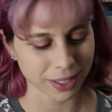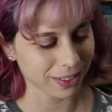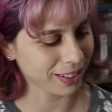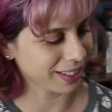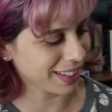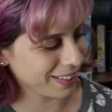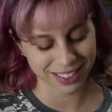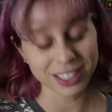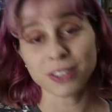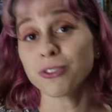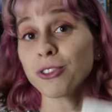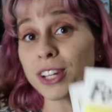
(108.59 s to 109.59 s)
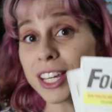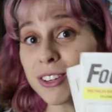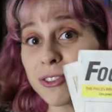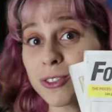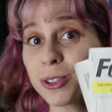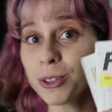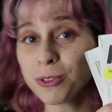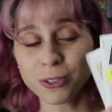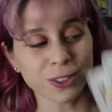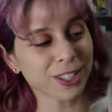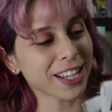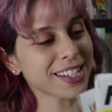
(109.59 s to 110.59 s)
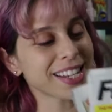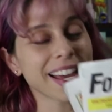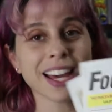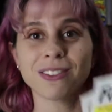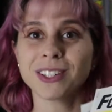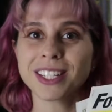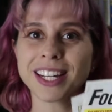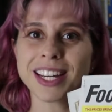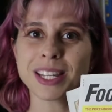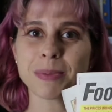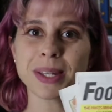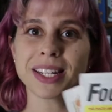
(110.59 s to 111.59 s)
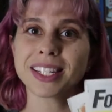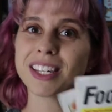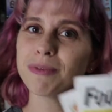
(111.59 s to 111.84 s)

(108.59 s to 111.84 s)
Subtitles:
Here, look, free food for less advertisement.